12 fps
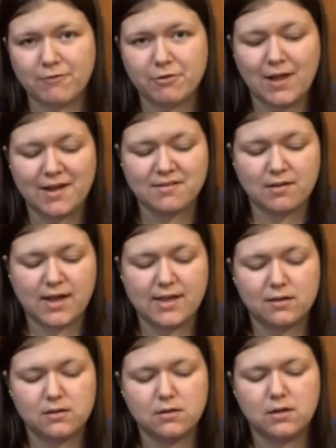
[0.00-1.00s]
last night,
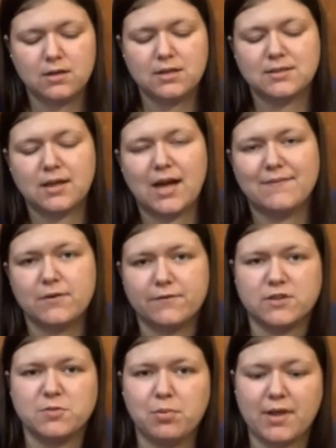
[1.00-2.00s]
tied for
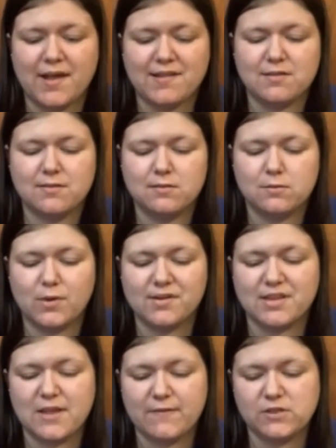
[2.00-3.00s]
first place was
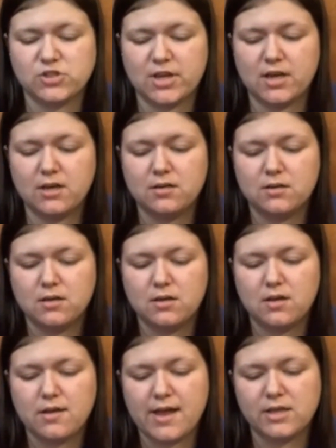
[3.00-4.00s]
Neve and Jenna,
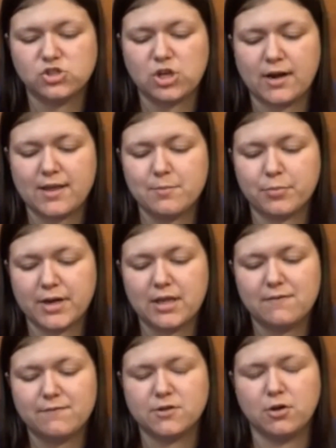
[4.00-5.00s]
and Johnny and Britt
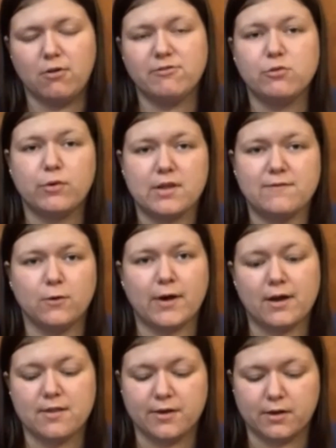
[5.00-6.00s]
for a total of 24 out
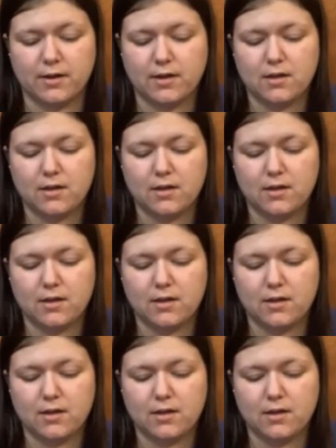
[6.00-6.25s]
of 30.